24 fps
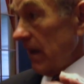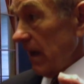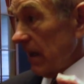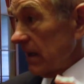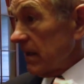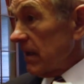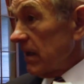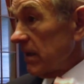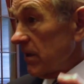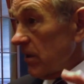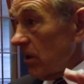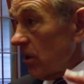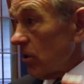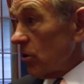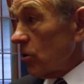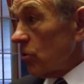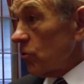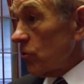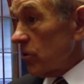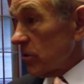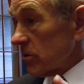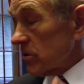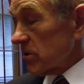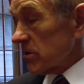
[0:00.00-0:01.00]
and they
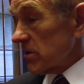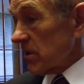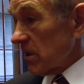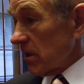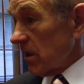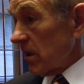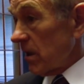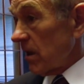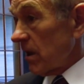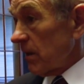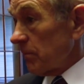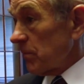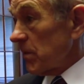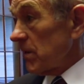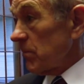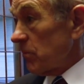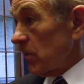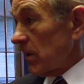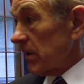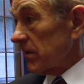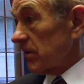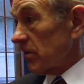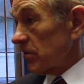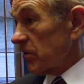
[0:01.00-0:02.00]
know that there's a lot of
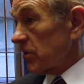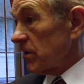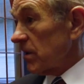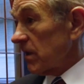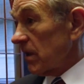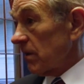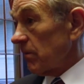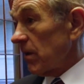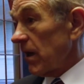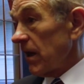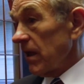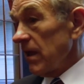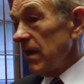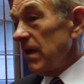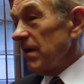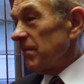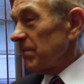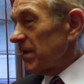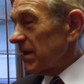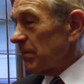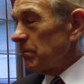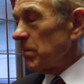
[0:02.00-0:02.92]
people out there thinking about it.